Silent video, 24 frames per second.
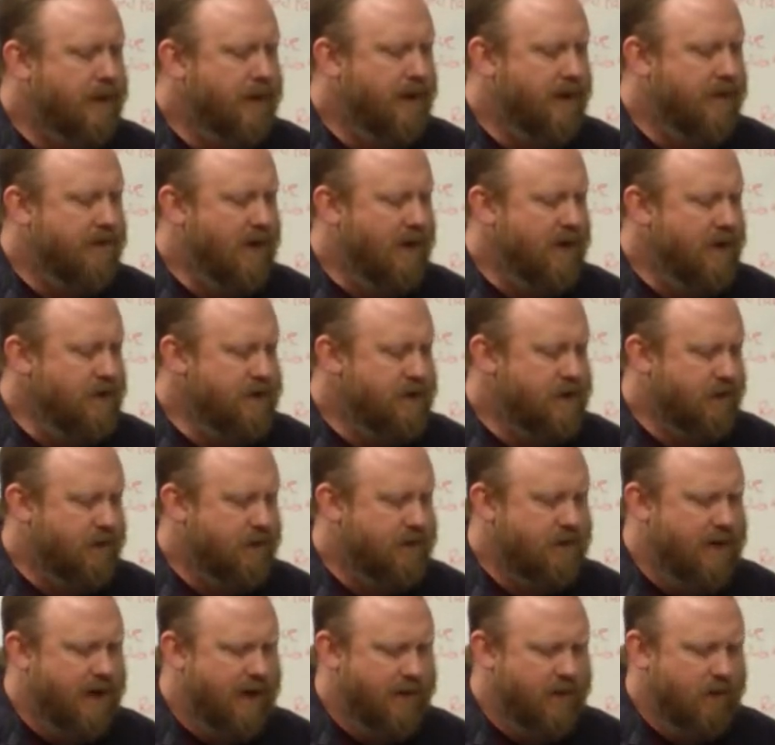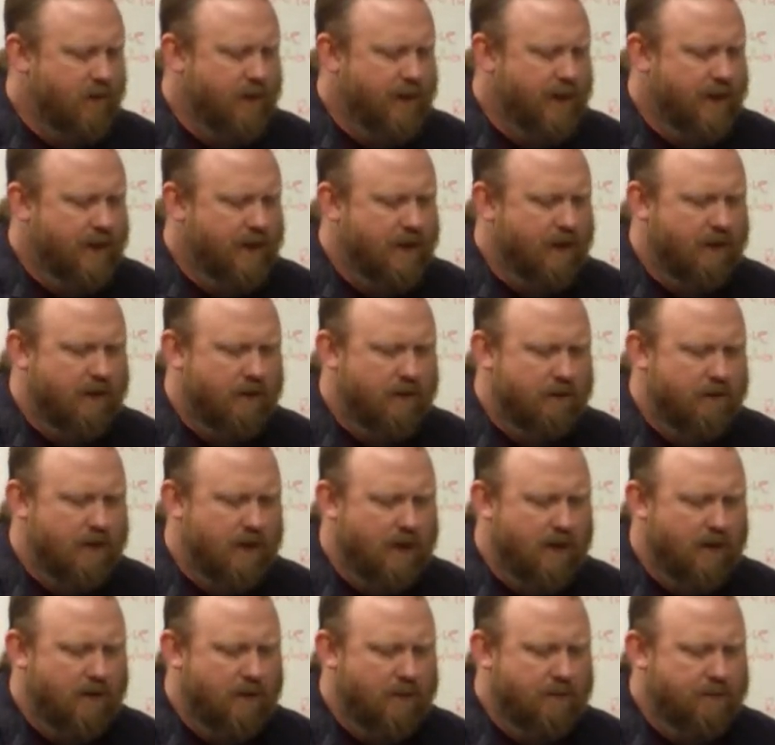And if I use it throughout the week,
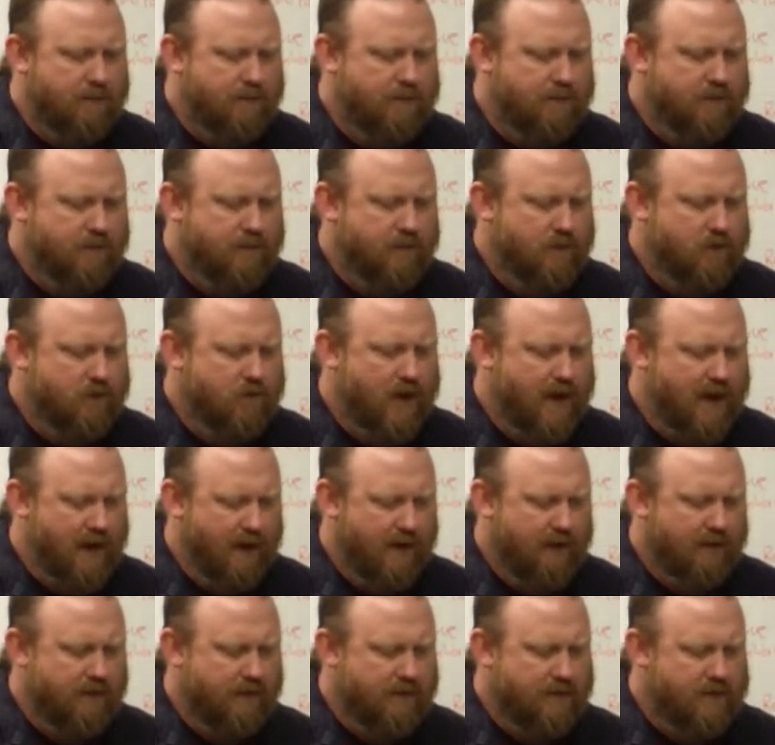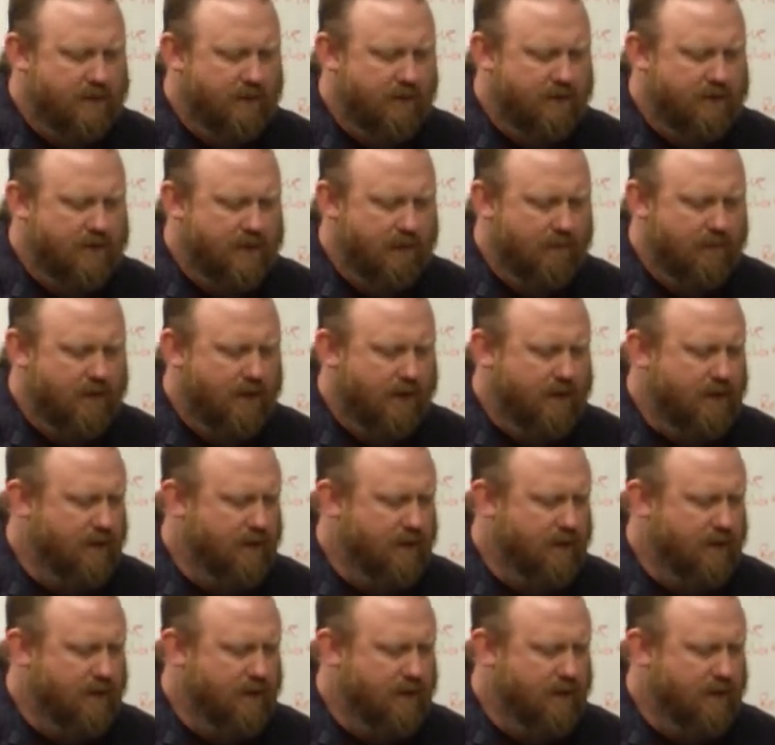I'll drain it as soon as I'm